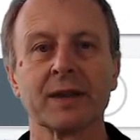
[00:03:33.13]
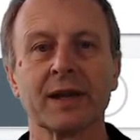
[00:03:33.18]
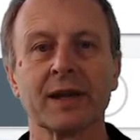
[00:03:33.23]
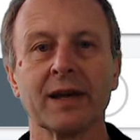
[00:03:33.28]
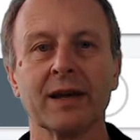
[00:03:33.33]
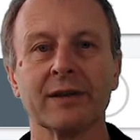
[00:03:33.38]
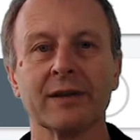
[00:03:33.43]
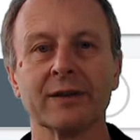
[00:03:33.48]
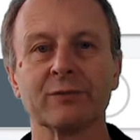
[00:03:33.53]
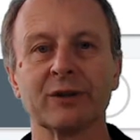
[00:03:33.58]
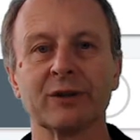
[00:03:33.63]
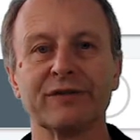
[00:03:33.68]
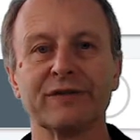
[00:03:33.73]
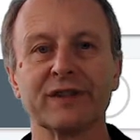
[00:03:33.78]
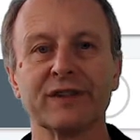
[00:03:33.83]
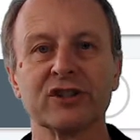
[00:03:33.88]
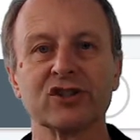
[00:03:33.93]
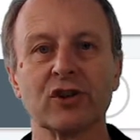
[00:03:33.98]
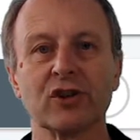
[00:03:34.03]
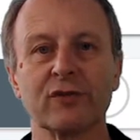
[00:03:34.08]
And then we
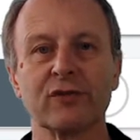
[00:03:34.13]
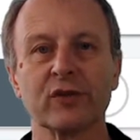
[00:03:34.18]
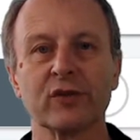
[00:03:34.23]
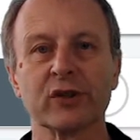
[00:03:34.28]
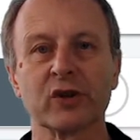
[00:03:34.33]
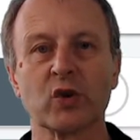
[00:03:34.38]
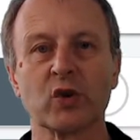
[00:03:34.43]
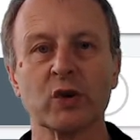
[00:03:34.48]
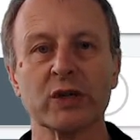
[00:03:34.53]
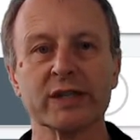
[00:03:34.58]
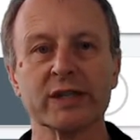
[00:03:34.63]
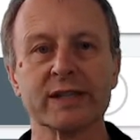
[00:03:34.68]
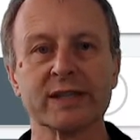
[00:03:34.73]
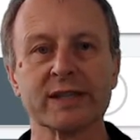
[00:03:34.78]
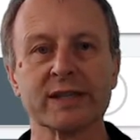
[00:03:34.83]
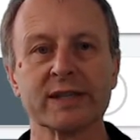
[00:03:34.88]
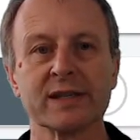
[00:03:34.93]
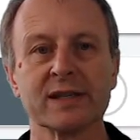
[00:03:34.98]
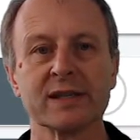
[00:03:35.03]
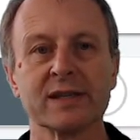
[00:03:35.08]
finish off with a
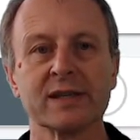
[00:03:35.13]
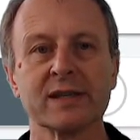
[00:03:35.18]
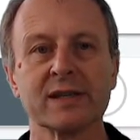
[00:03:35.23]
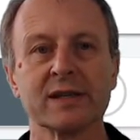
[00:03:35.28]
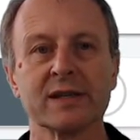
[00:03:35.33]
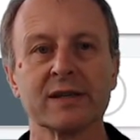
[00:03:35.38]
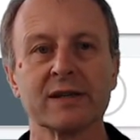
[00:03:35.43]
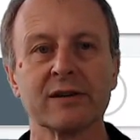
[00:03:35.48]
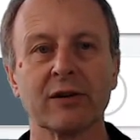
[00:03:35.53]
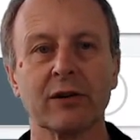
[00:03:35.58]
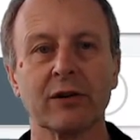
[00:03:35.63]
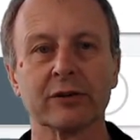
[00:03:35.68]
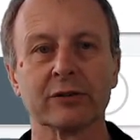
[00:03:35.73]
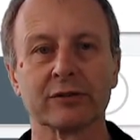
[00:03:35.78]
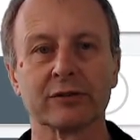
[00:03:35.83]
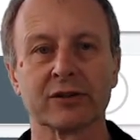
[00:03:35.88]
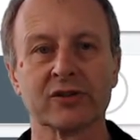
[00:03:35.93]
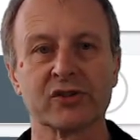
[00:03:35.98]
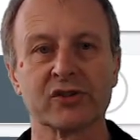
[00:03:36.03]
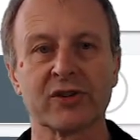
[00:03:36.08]
quiz on
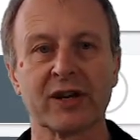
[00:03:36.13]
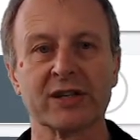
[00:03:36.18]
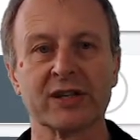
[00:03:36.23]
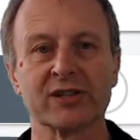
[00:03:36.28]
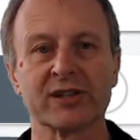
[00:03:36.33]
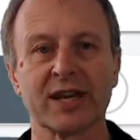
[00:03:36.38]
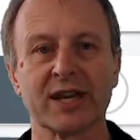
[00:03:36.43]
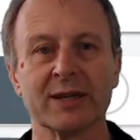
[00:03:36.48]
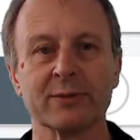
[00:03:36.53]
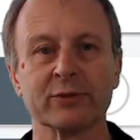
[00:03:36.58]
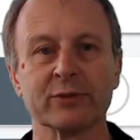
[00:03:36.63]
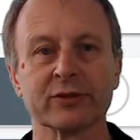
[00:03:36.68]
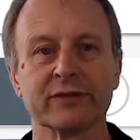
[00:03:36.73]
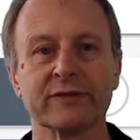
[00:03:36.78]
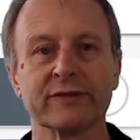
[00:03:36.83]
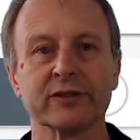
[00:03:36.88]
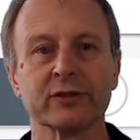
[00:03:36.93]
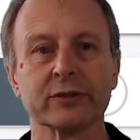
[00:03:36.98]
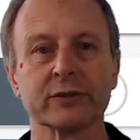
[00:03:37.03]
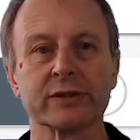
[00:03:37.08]
constraints, tables and
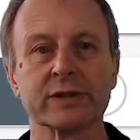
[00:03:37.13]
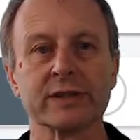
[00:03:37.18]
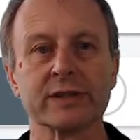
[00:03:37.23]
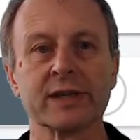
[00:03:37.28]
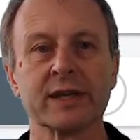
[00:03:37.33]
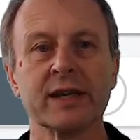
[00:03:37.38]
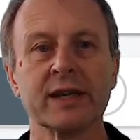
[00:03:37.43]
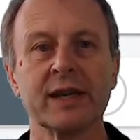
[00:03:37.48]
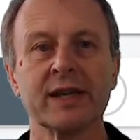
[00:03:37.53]
filters.